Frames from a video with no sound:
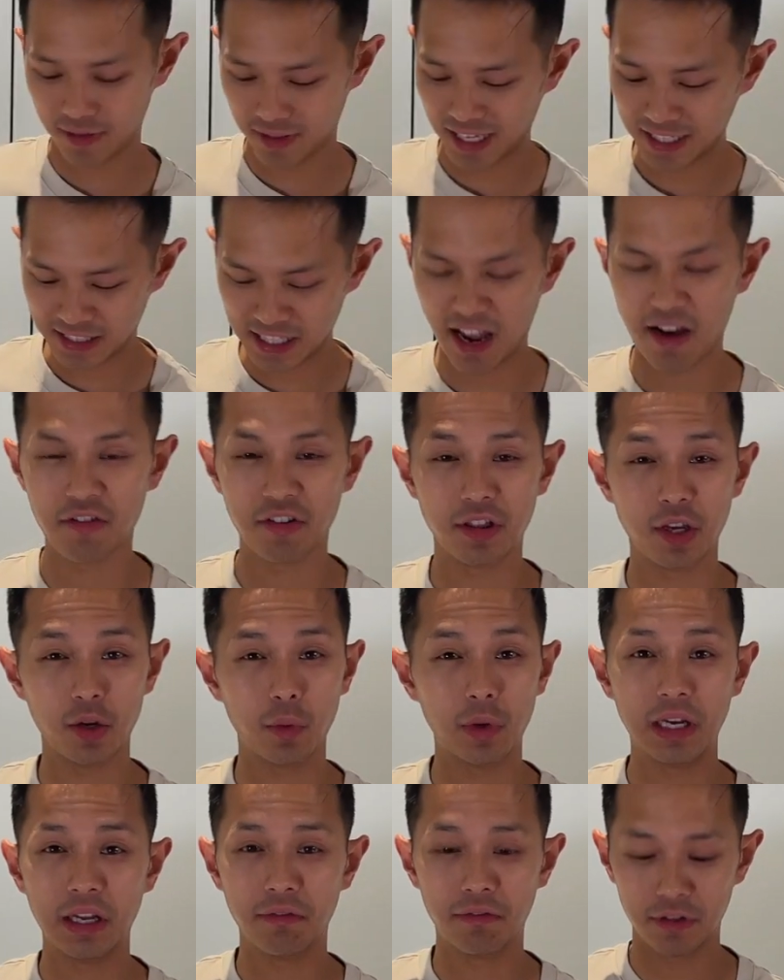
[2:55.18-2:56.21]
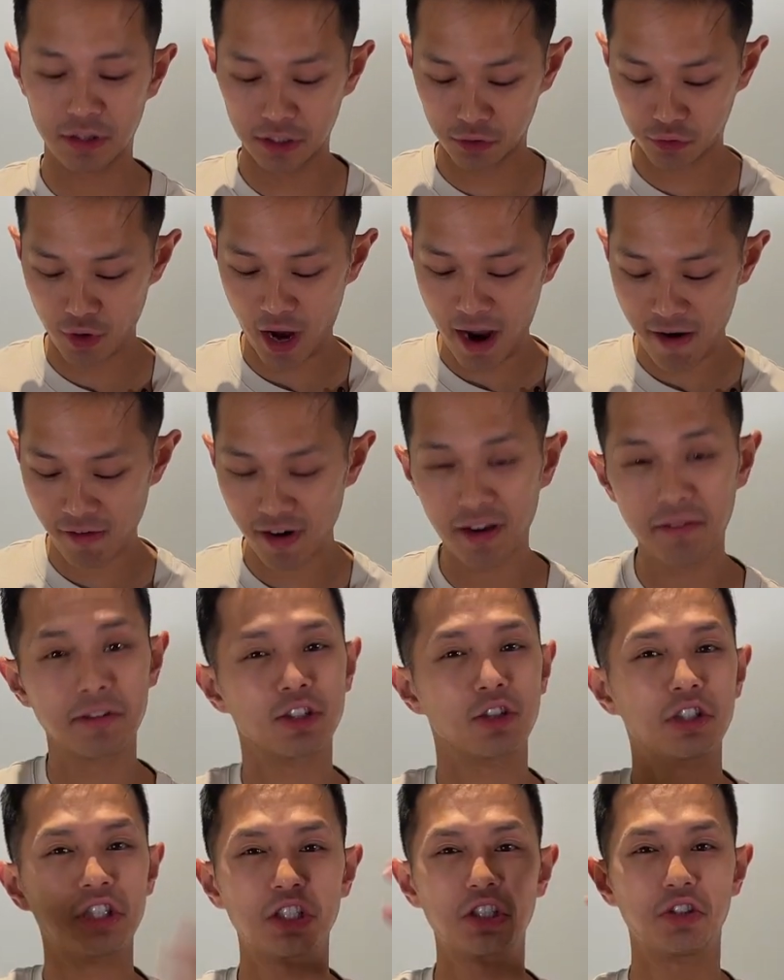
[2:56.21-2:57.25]
That's everything we need for the dry rub,
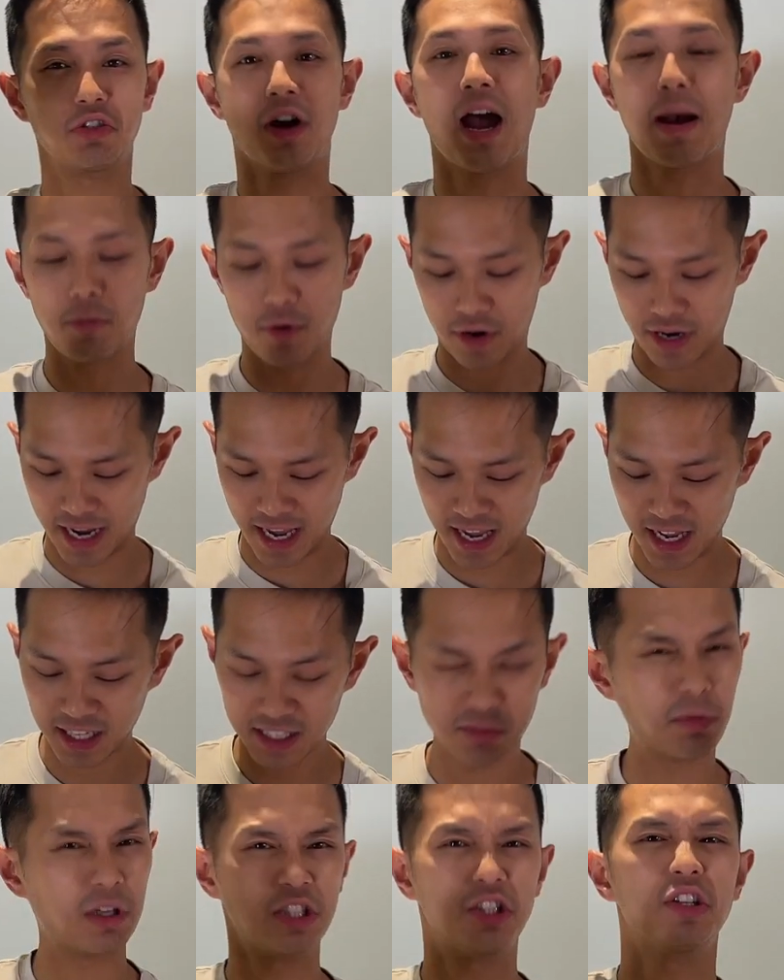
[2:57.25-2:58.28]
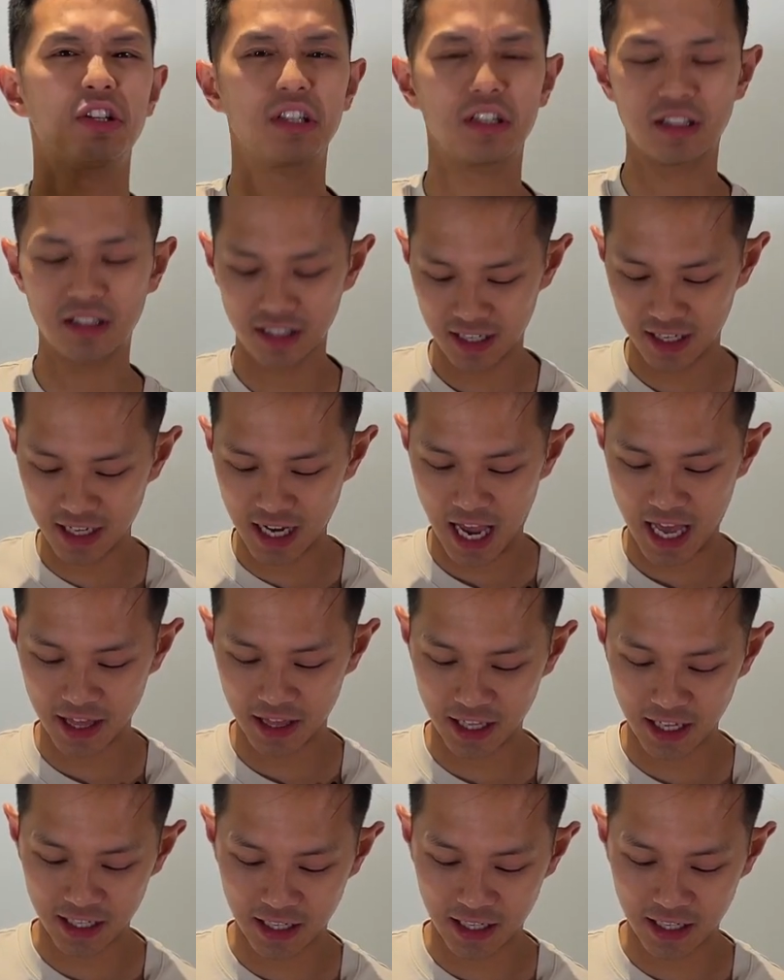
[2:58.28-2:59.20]
so just grab your hands, make sure they're clean, and then